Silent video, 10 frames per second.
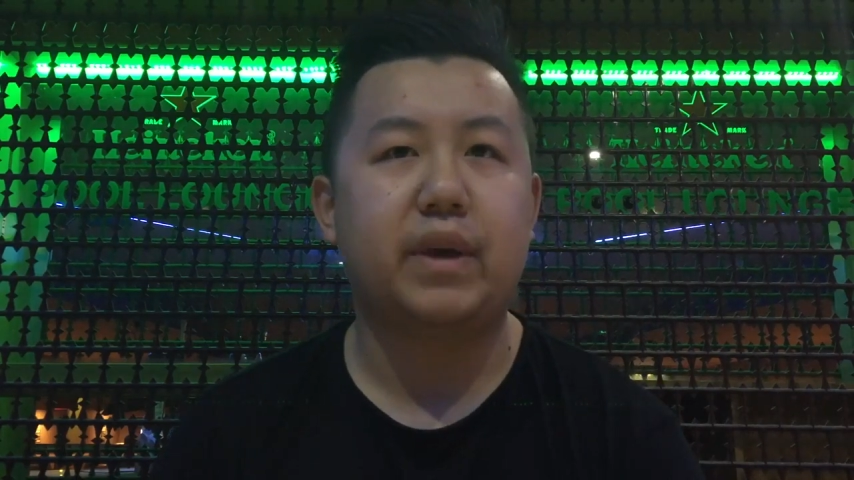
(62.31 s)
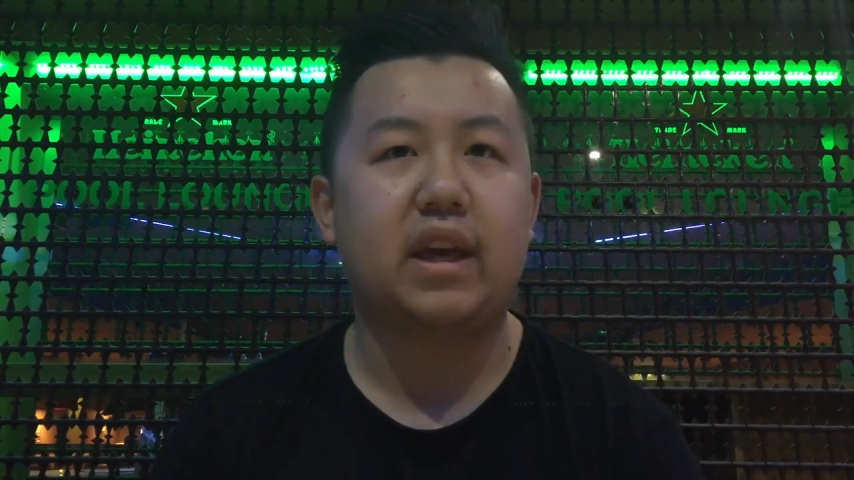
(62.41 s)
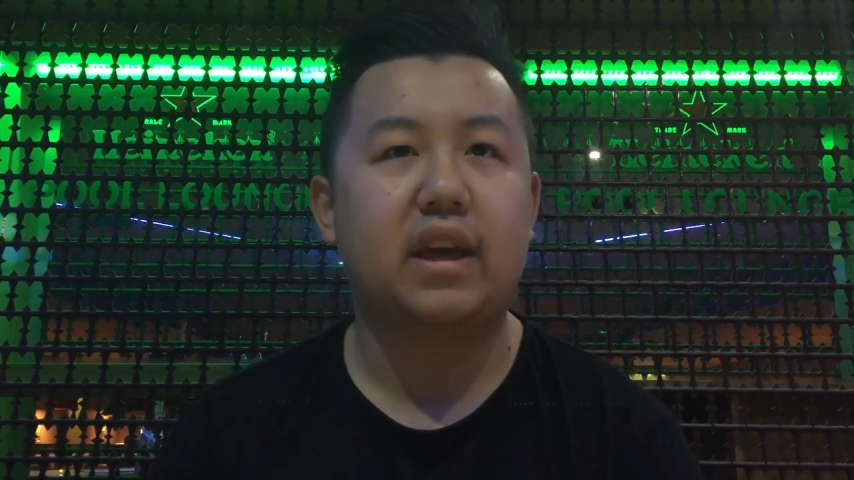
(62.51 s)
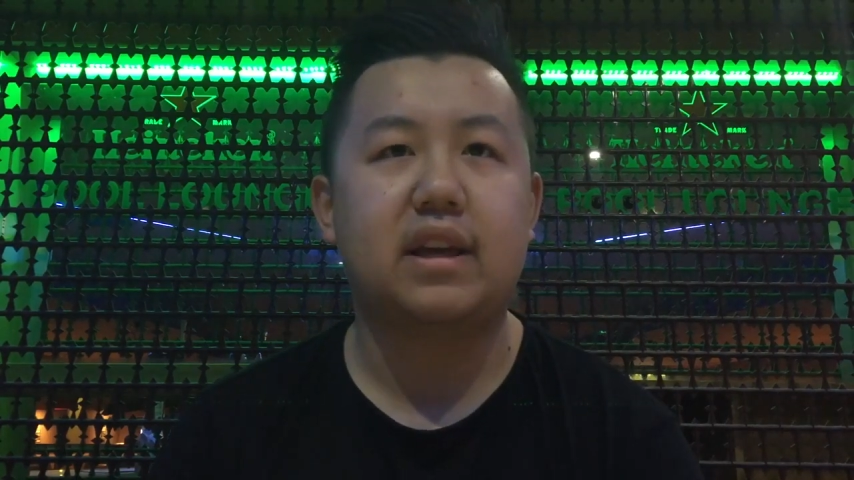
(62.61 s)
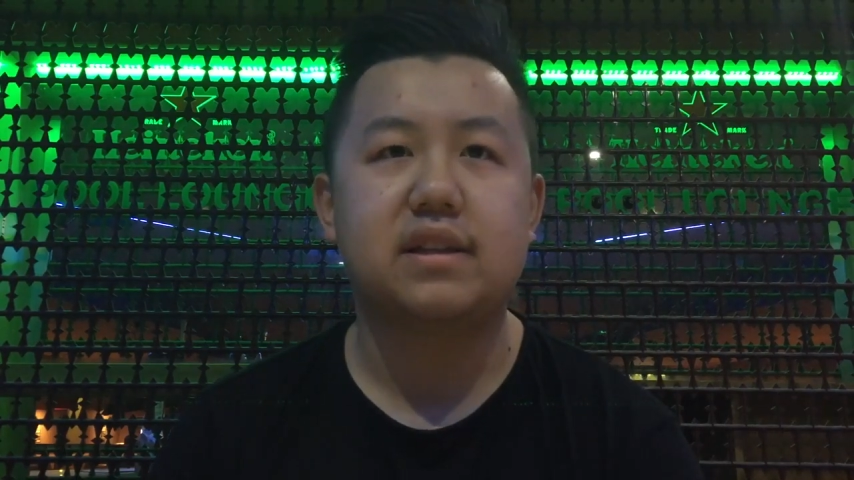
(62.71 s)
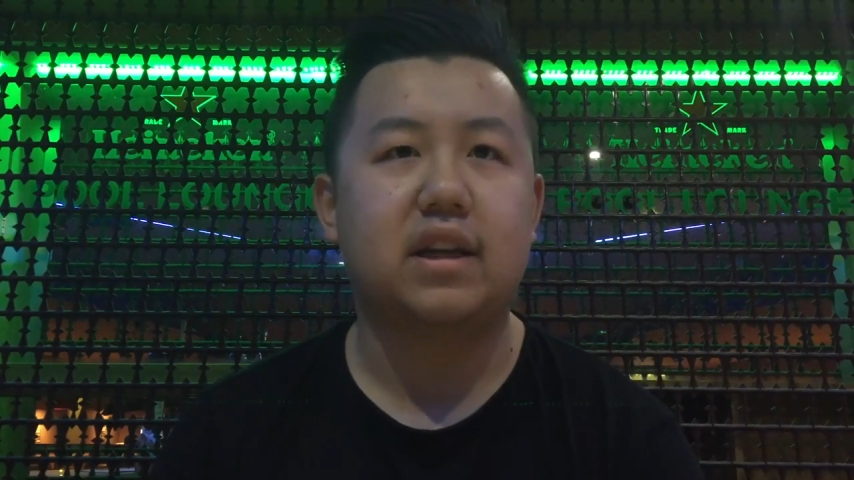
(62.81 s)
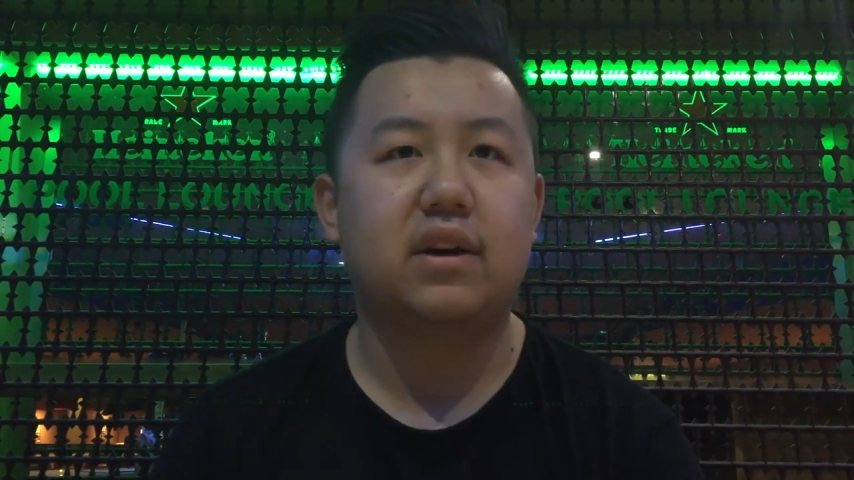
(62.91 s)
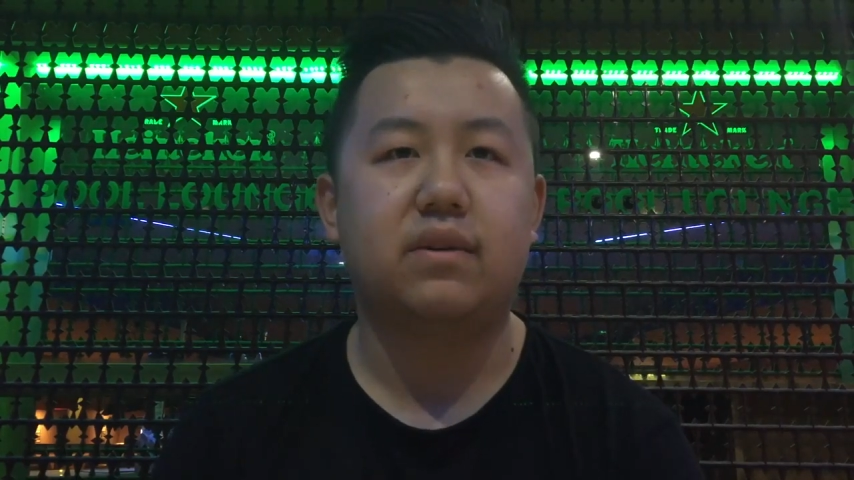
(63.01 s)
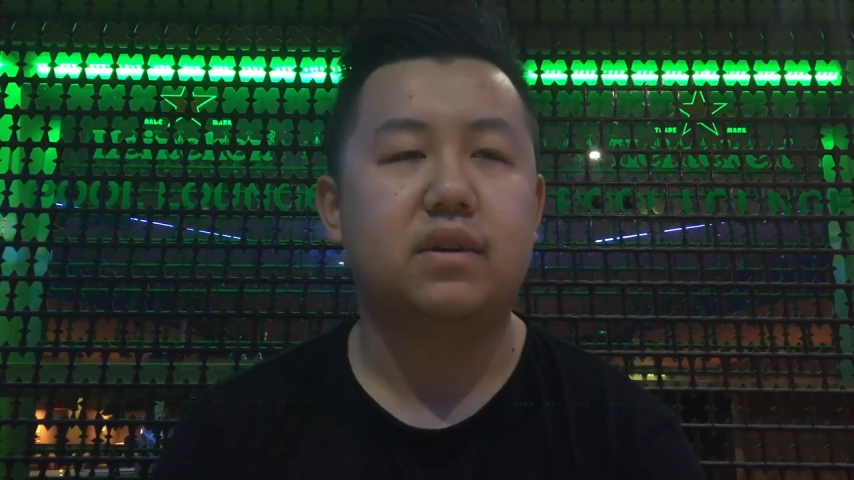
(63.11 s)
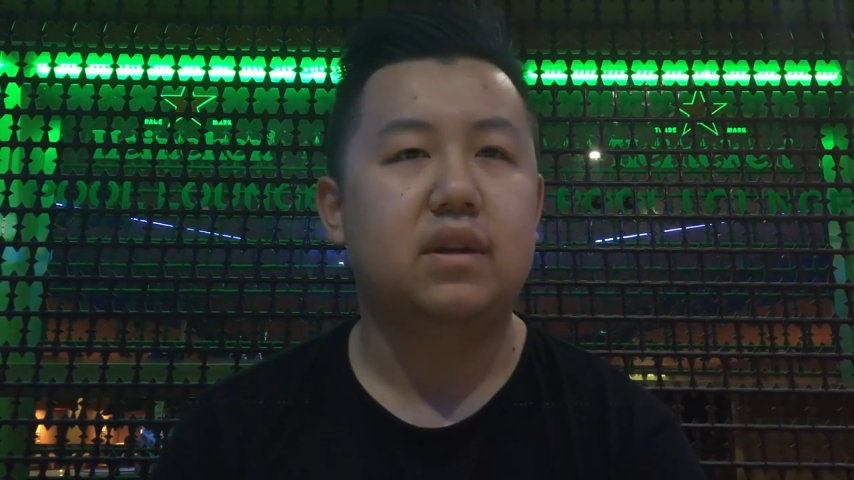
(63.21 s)
big it is and
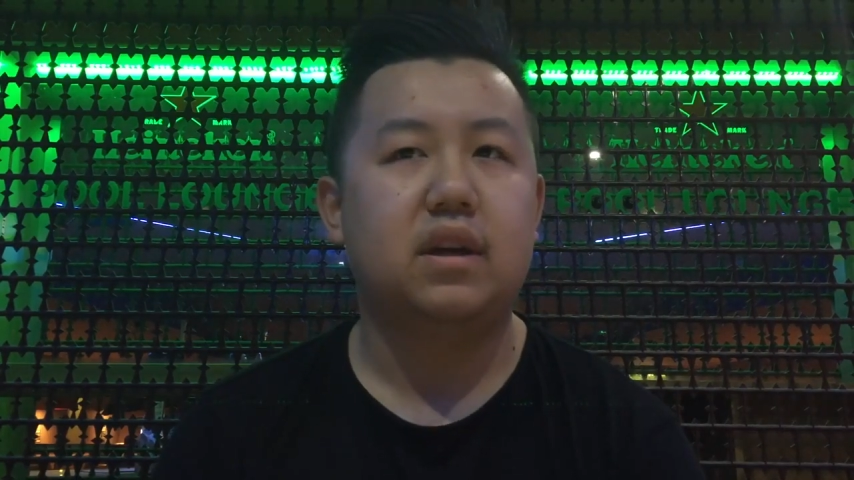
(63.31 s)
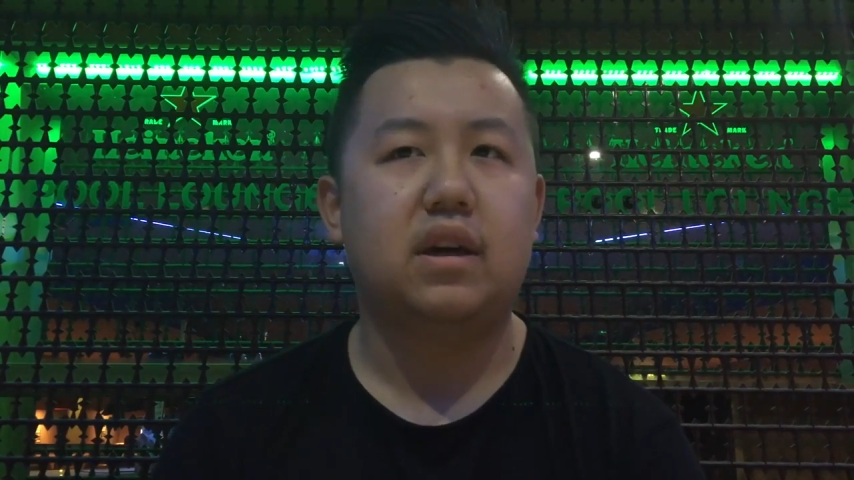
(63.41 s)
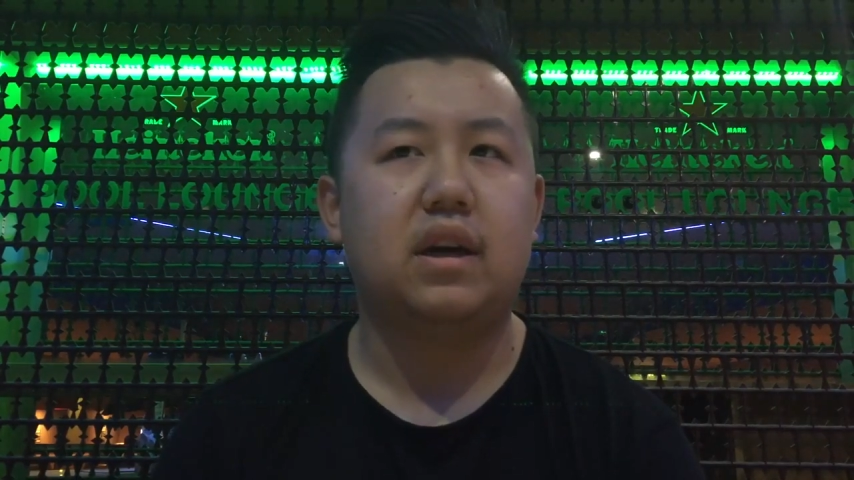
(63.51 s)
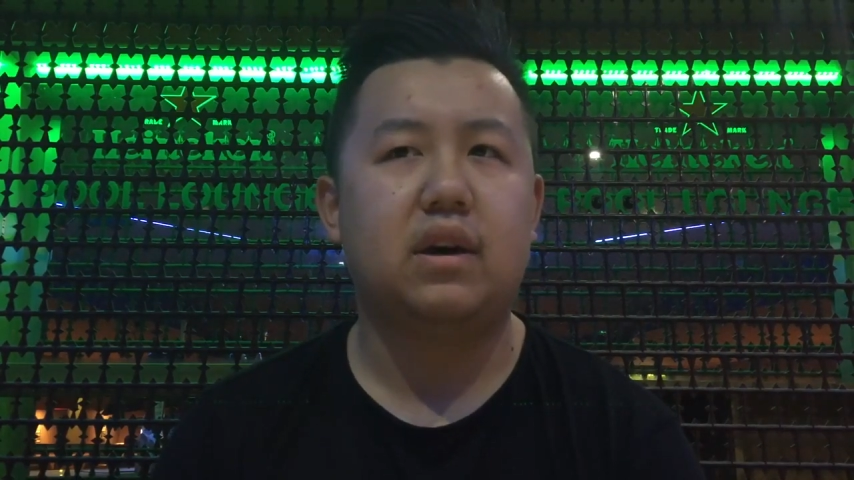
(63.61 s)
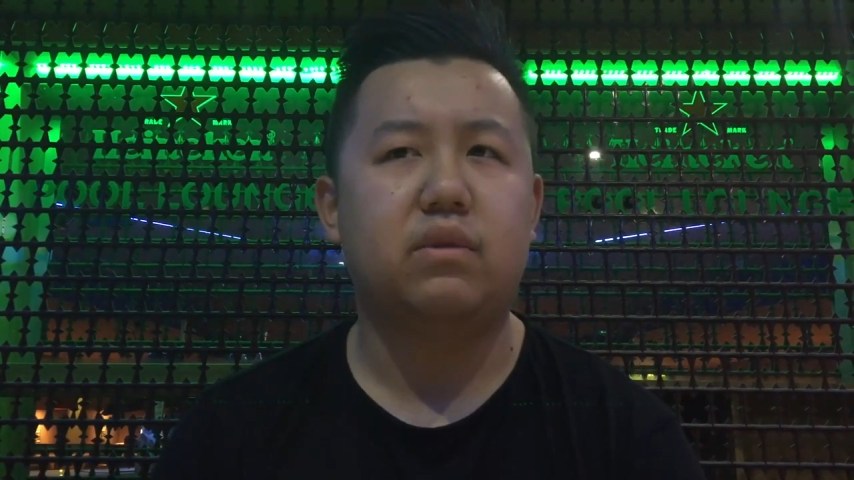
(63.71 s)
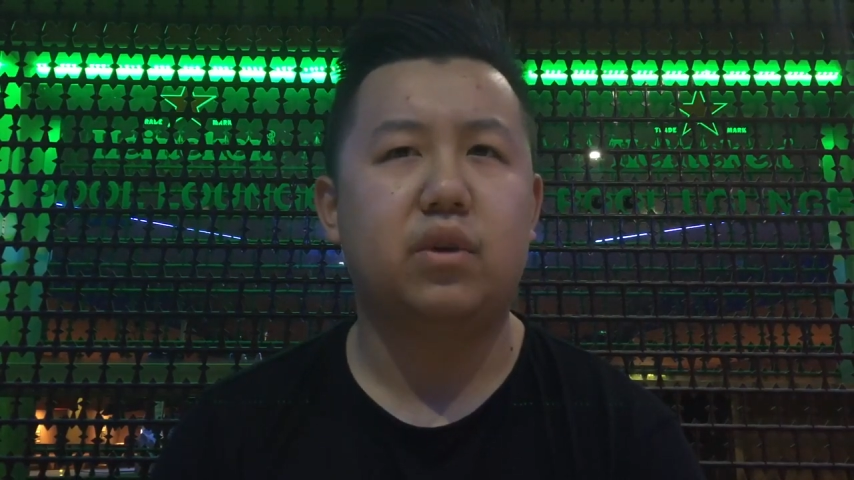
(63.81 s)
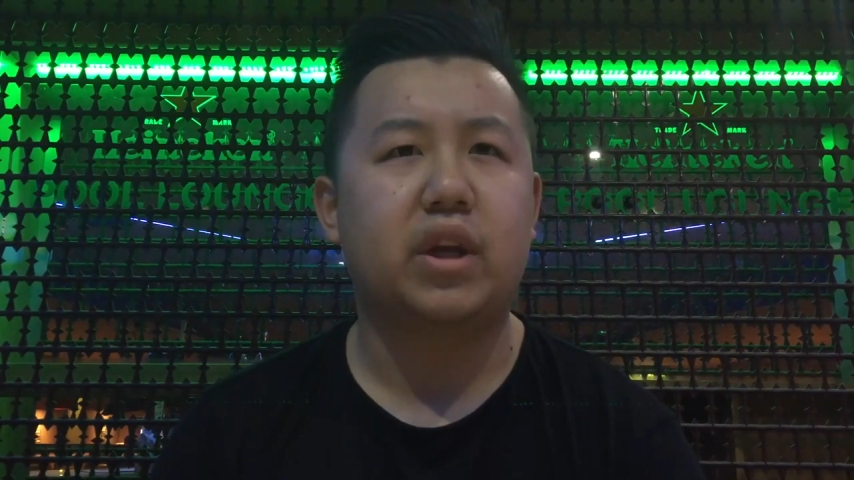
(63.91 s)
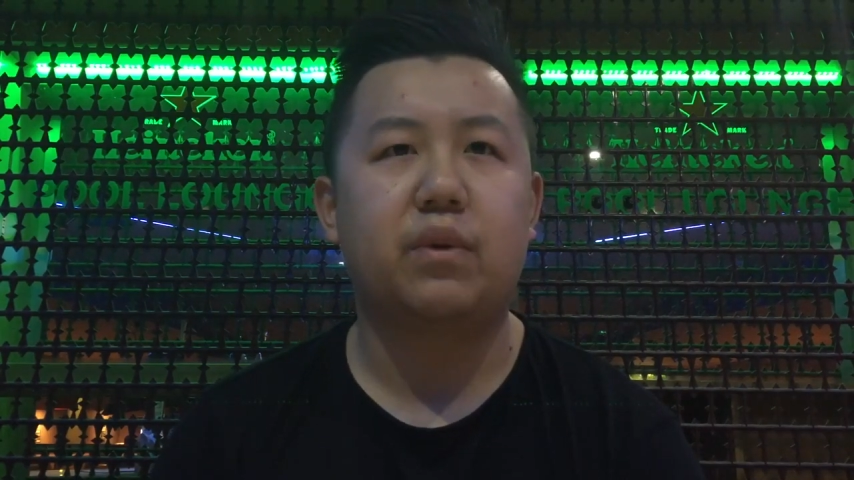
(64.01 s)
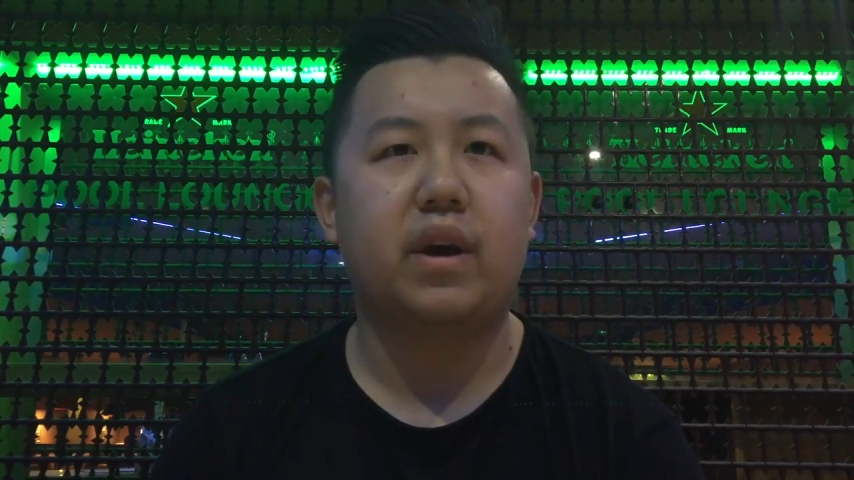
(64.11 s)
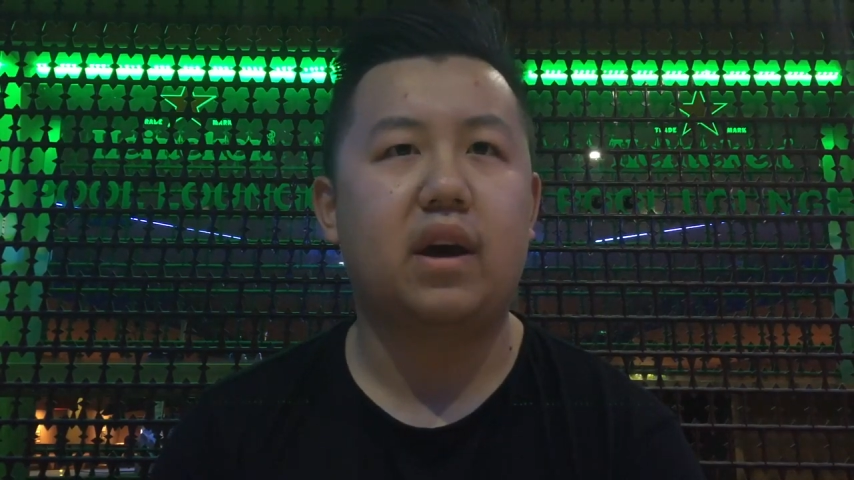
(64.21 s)
how
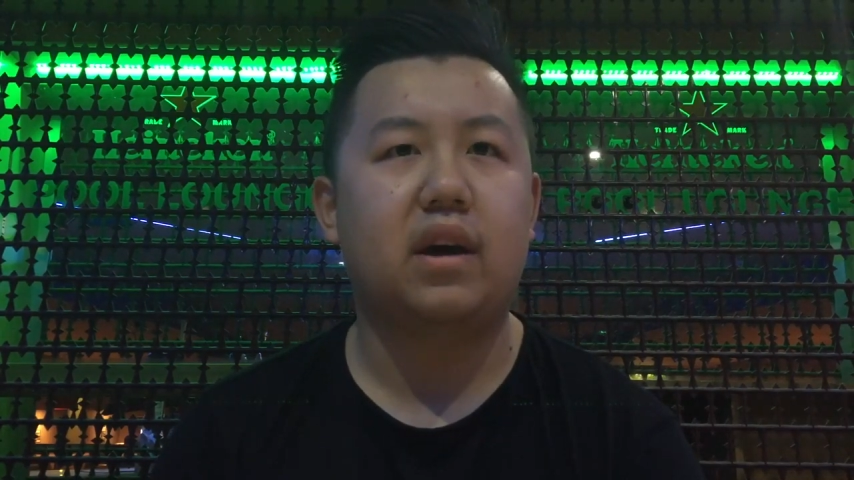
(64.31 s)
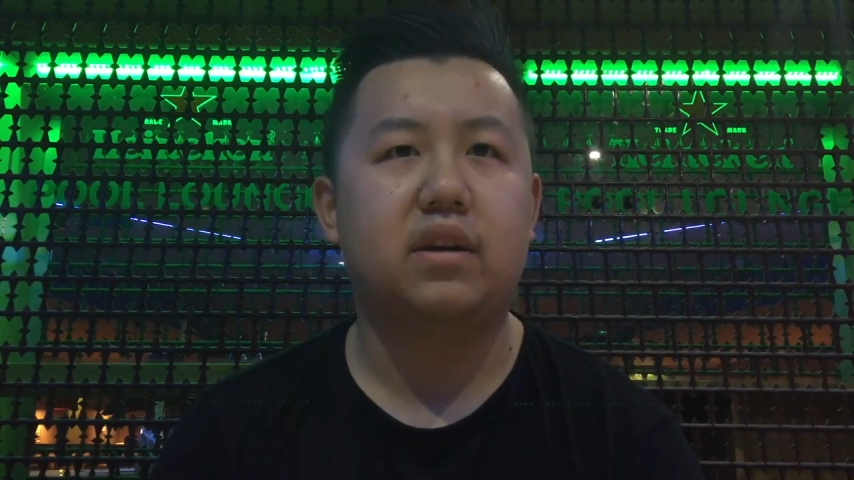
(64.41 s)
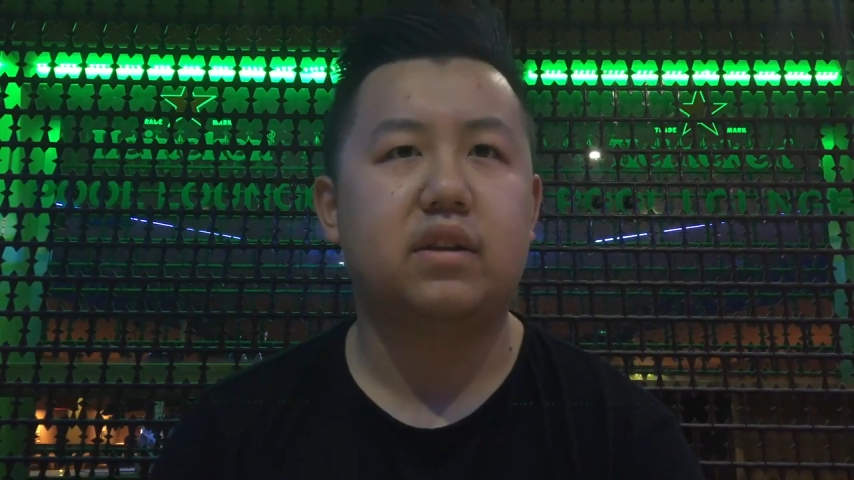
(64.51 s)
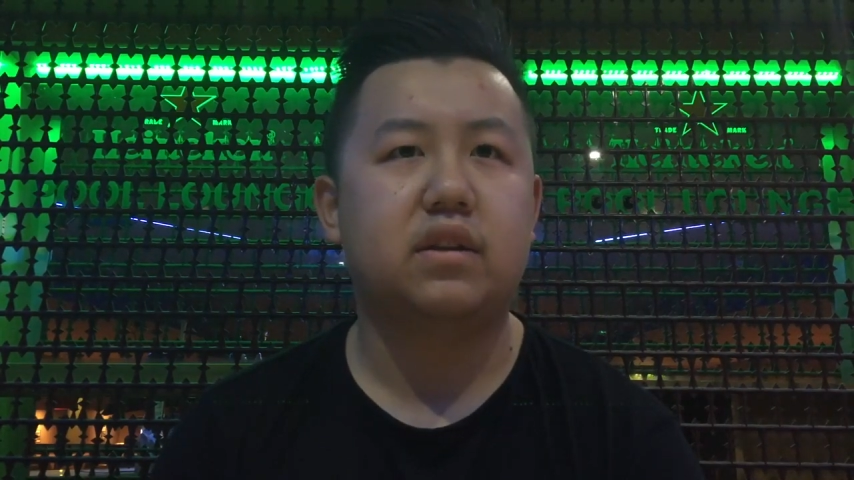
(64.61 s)
lucky we are.